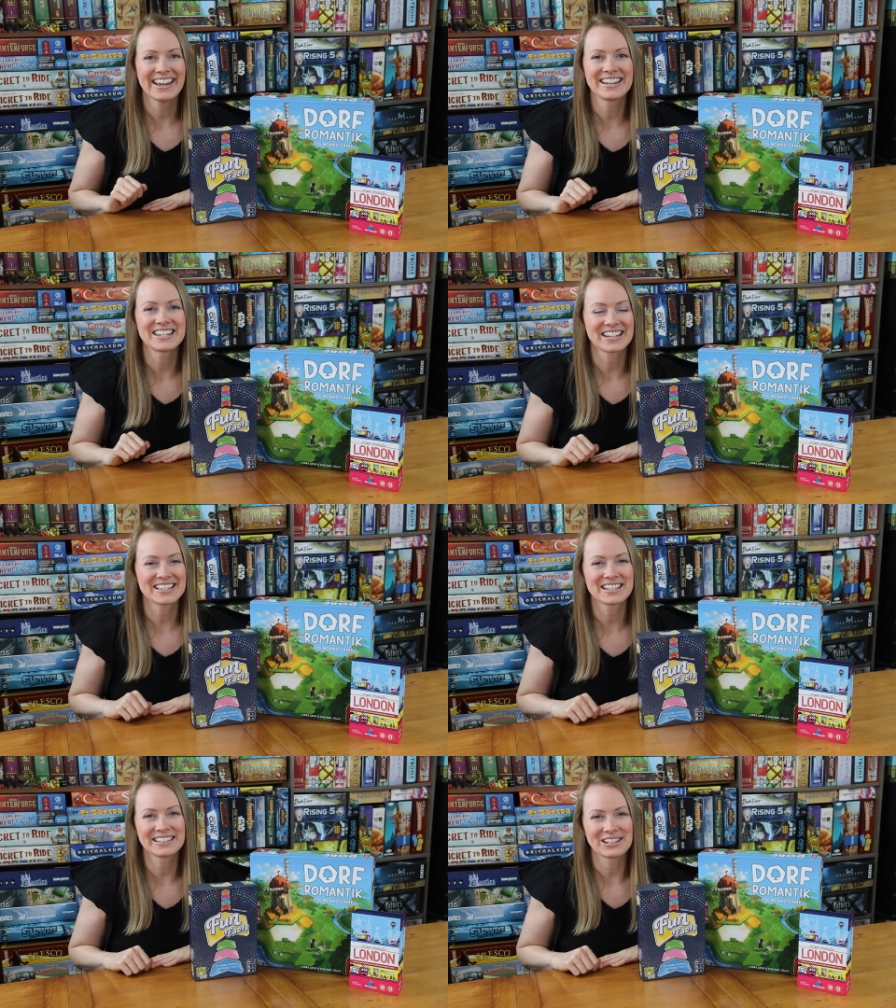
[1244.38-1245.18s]
in
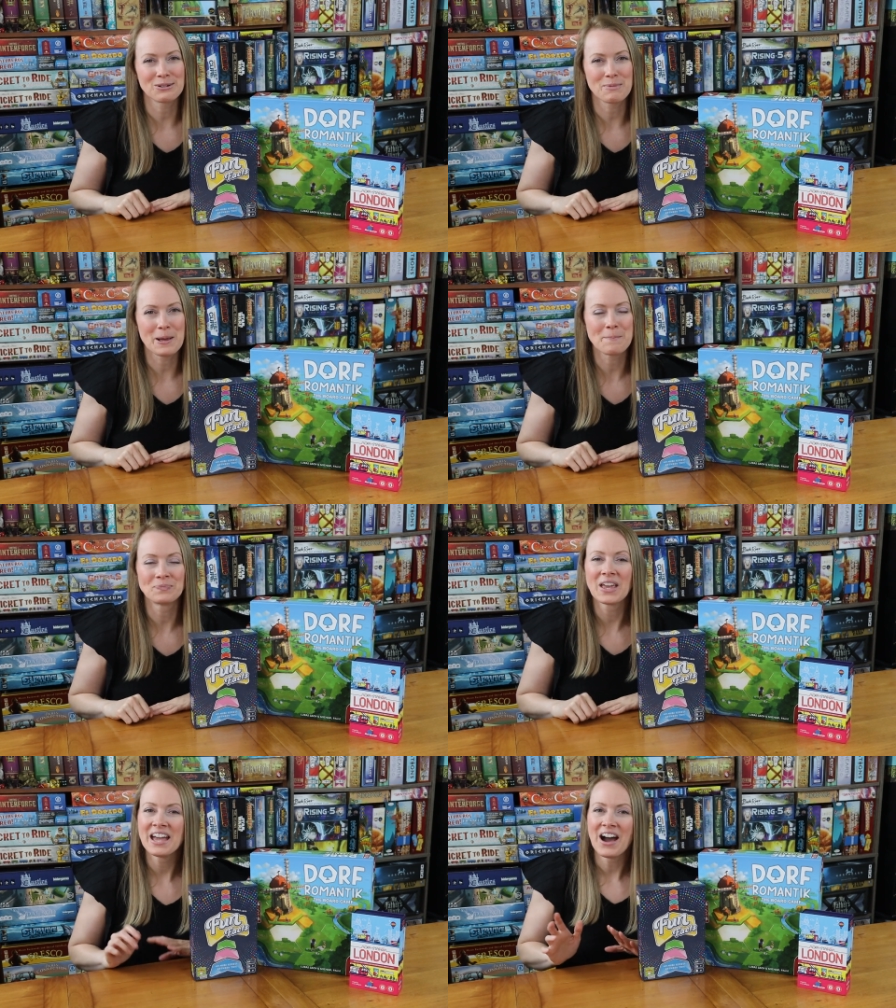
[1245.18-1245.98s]
just a little bit.
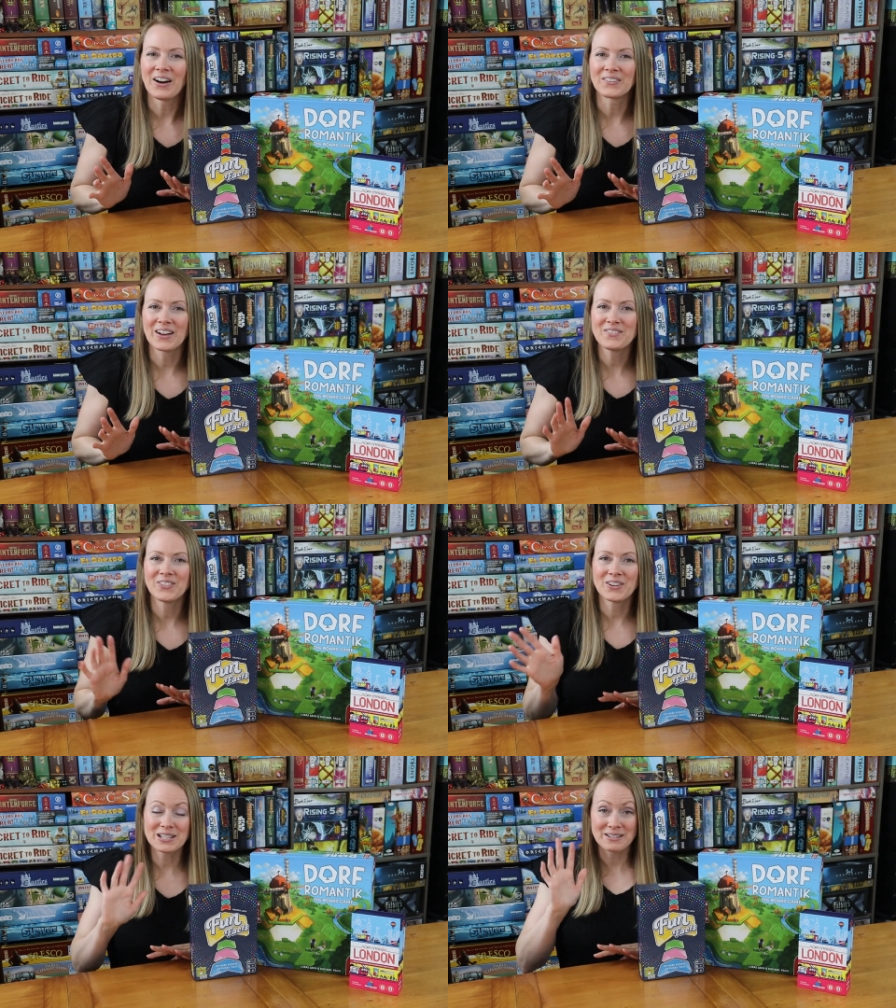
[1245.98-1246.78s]
All right,
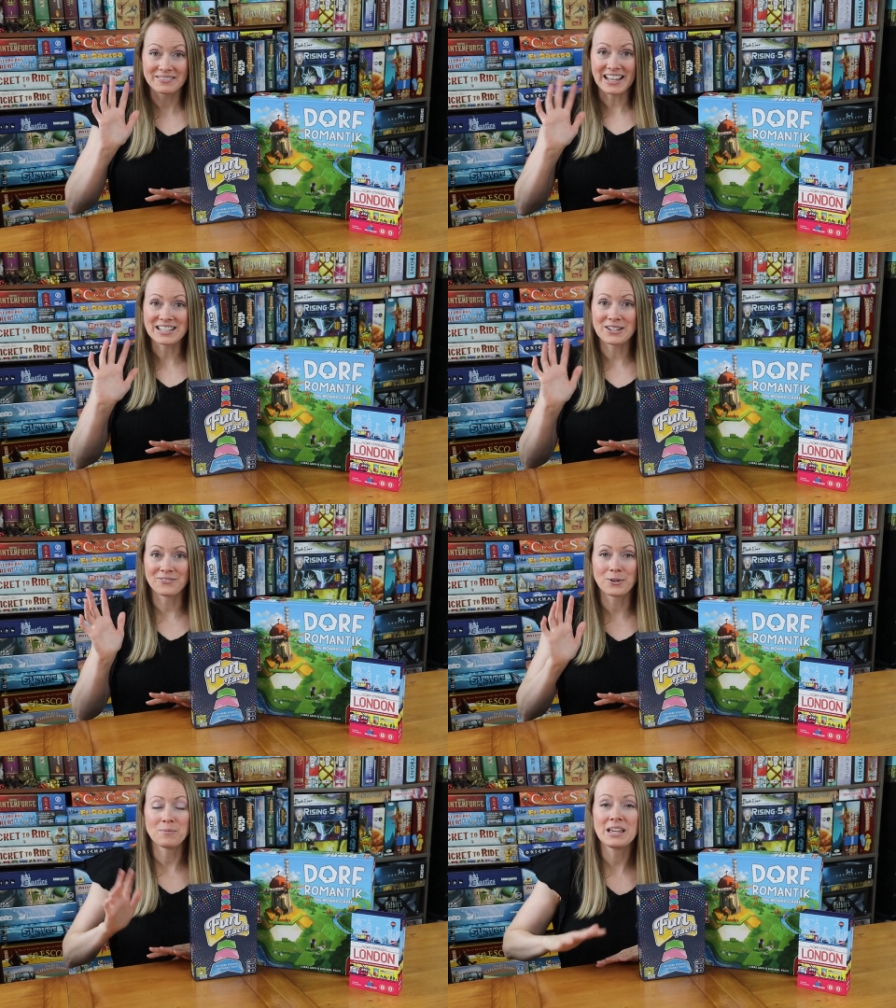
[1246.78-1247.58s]
folks, that's
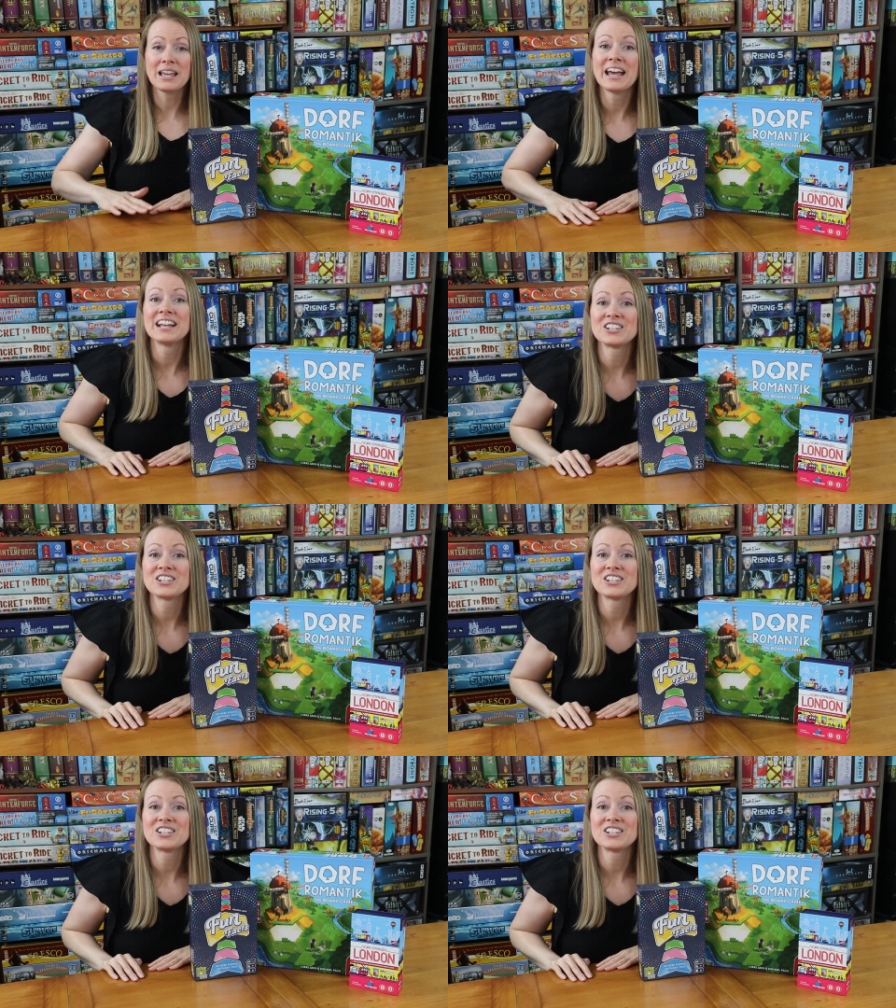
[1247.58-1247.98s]
it for me.